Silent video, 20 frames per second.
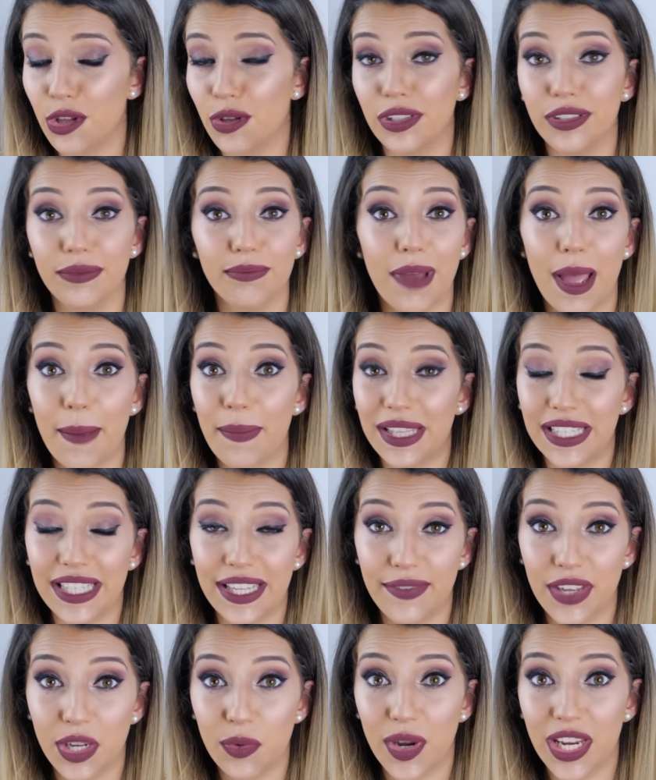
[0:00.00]
You might be
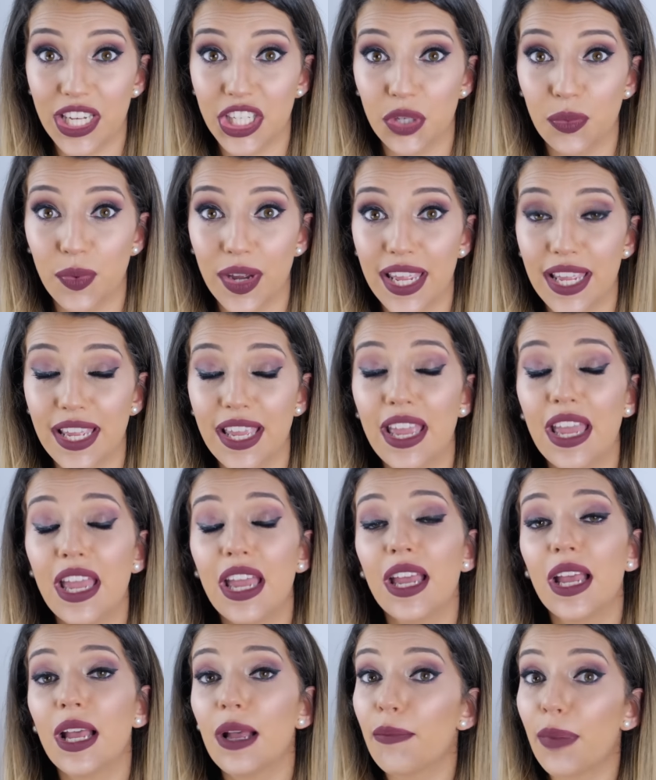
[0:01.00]
living week to week,
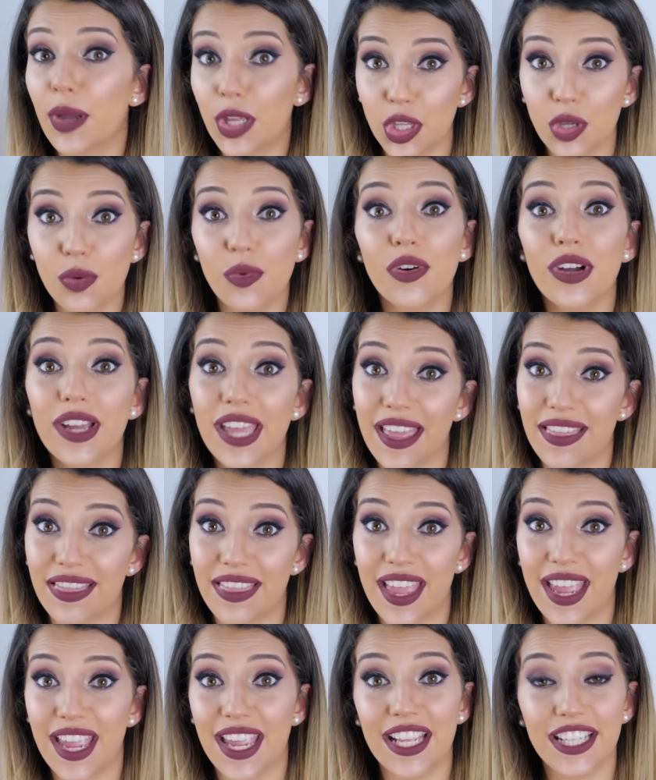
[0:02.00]
but you will get
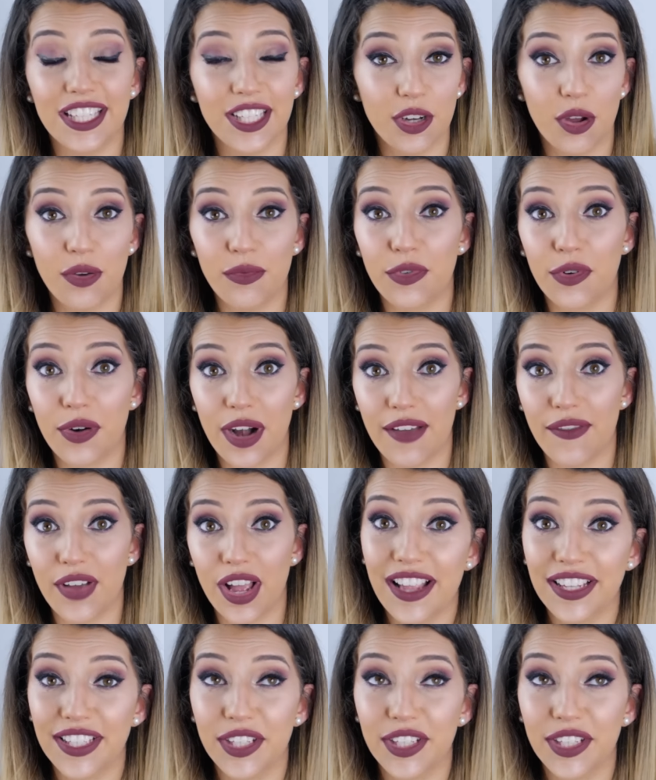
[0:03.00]
there, it's not forever.